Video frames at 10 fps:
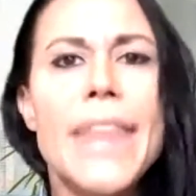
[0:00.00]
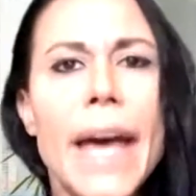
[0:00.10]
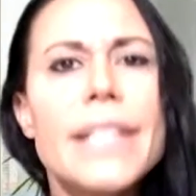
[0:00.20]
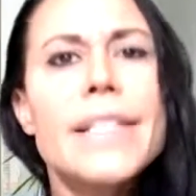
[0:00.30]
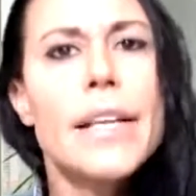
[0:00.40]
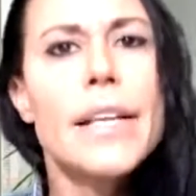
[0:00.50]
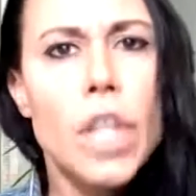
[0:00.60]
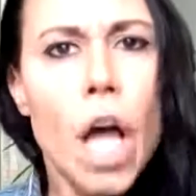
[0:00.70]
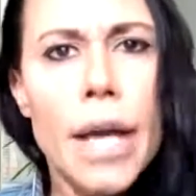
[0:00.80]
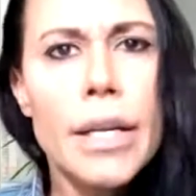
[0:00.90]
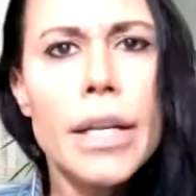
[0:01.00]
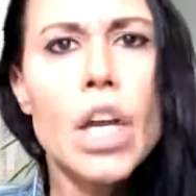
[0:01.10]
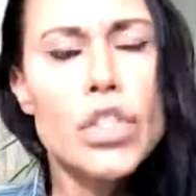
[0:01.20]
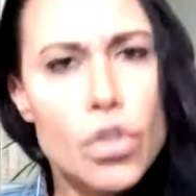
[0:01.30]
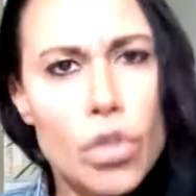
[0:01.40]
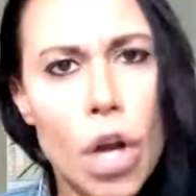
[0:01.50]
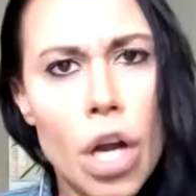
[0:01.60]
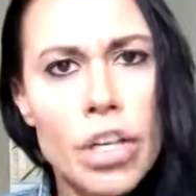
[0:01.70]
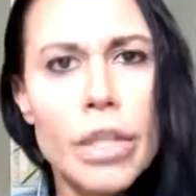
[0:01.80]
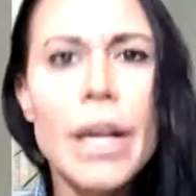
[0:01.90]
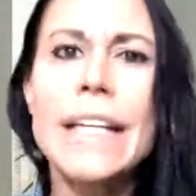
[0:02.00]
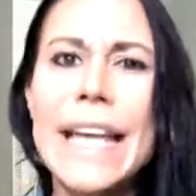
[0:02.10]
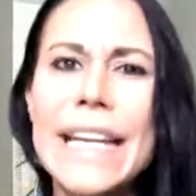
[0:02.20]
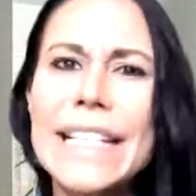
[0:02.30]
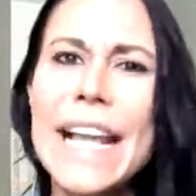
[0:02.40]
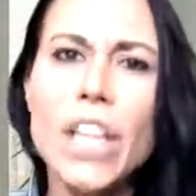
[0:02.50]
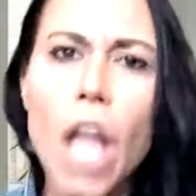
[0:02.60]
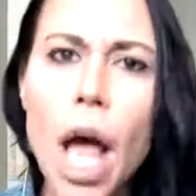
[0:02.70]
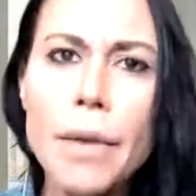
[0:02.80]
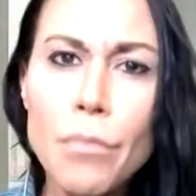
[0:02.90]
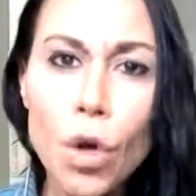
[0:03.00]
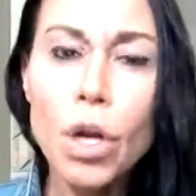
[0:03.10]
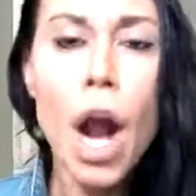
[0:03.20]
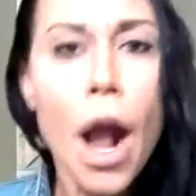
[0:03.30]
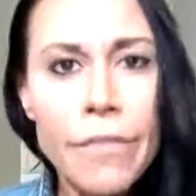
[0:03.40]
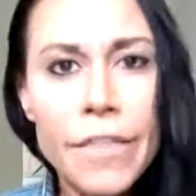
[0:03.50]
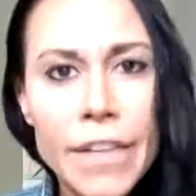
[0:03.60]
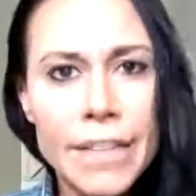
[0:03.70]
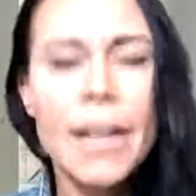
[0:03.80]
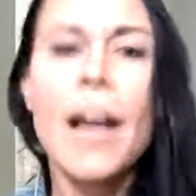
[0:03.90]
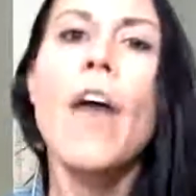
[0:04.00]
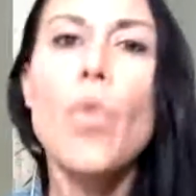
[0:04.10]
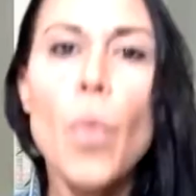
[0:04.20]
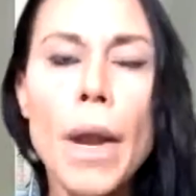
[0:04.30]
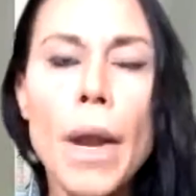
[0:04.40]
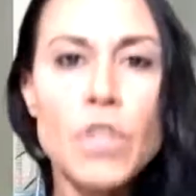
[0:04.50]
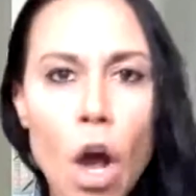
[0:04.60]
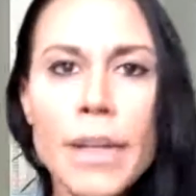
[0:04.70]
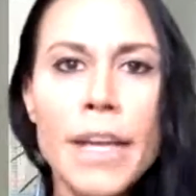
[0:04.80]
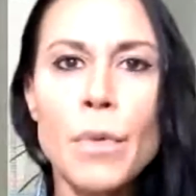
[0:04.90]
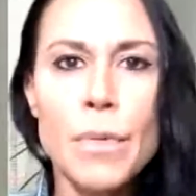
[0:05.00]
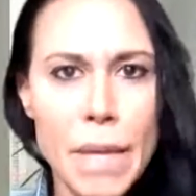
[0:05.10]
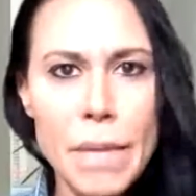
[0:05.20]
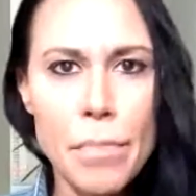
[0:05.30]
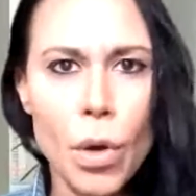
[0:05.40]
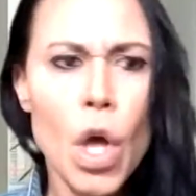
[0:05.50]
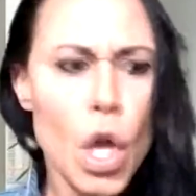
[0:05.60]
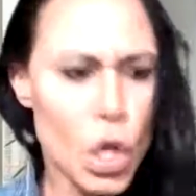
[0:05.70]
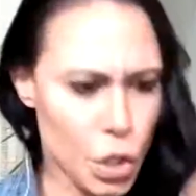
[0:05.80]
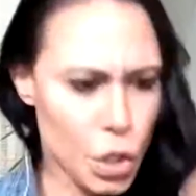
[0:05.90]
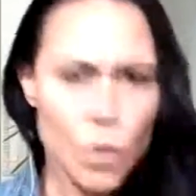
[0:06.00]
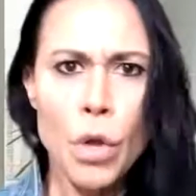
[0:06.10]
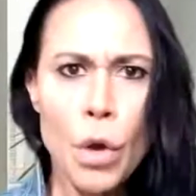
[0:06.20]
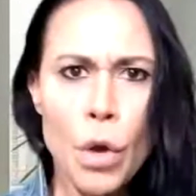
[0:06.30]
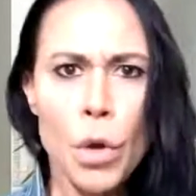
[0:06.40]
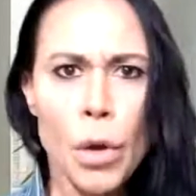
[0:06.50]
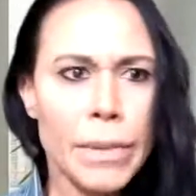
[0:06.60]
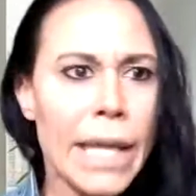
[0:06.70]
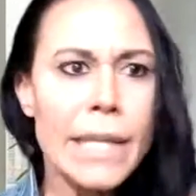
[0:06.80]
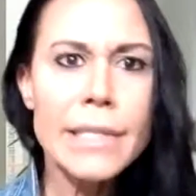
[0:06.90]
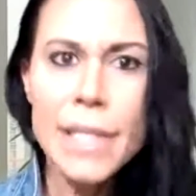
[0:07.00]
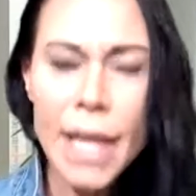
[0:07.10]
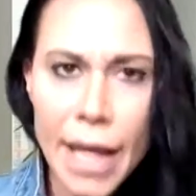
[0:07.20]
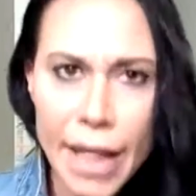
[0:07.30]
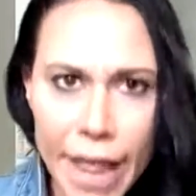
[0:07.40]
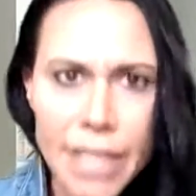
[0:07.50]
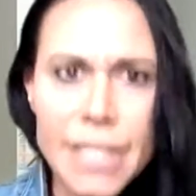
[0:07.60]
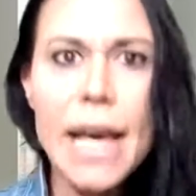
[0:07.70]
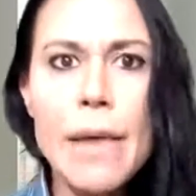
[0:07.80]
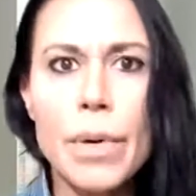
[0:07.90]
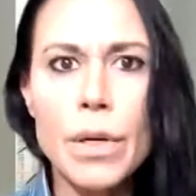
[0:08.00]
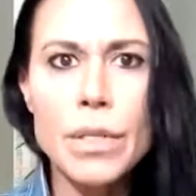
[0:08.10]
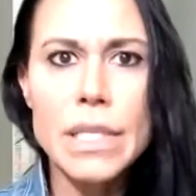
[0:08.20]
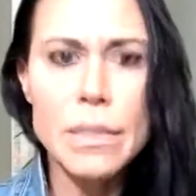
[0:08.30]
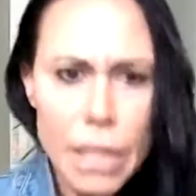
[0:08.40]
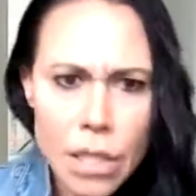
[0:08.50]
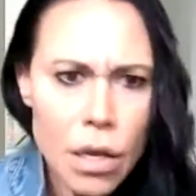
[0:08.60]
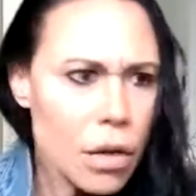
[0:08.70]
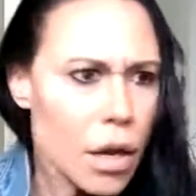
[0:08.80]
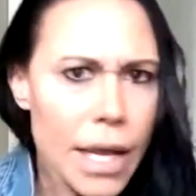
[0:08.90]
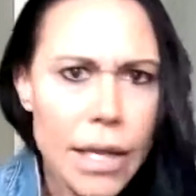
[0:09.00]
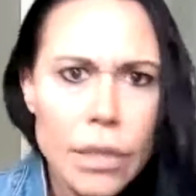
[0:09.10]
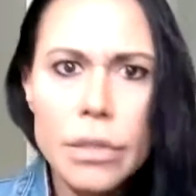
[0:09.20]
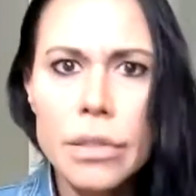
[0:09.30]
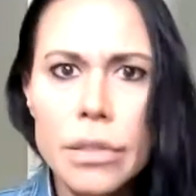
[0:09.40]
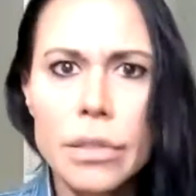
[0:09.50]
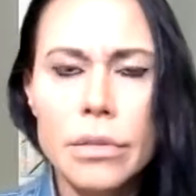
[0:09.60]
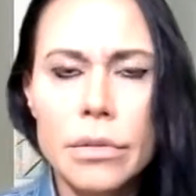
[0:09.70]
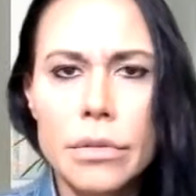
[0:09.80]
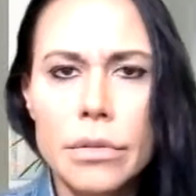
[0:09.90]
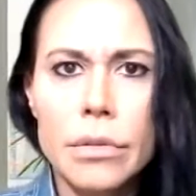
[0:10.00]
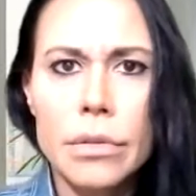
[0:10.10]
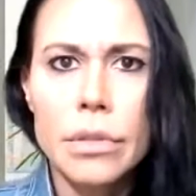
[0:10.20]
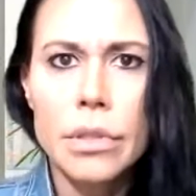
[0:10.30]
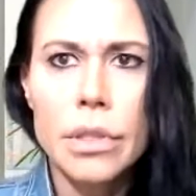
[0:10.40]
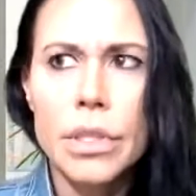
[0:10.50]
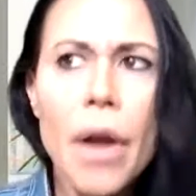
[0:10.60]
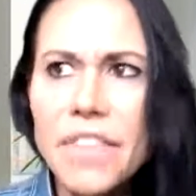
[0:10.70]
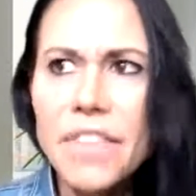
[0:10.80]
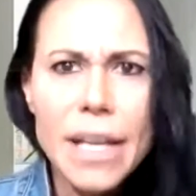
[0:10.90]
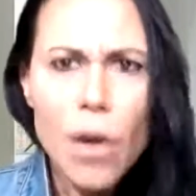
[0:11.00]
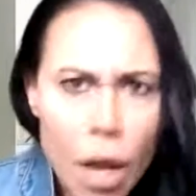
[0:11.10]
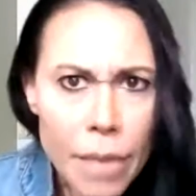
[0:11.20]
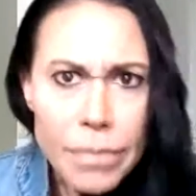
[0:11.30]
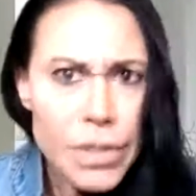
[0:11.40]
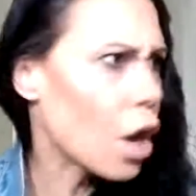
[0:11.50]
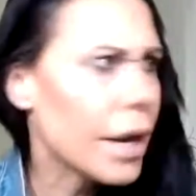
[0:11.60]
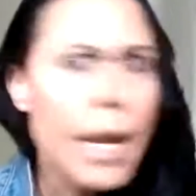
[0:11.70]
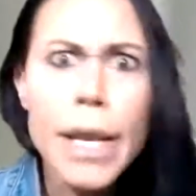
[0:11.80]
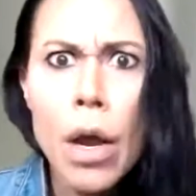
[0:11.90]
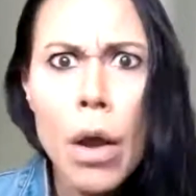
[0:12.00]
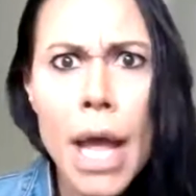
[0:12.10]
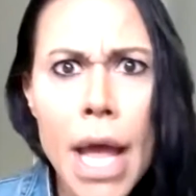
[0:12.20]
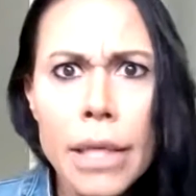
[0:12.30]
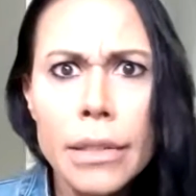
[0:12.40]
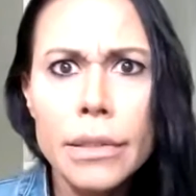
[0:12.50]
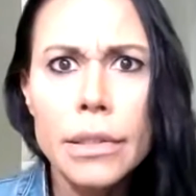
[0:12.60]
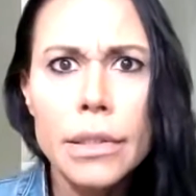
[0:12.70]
That is a lot stronger. That is a lot more confident of a way of talking with people. You know your place. That's that person's place. Oh, go ahead. You don't have to say, oh, I'm sorry. Go ahead.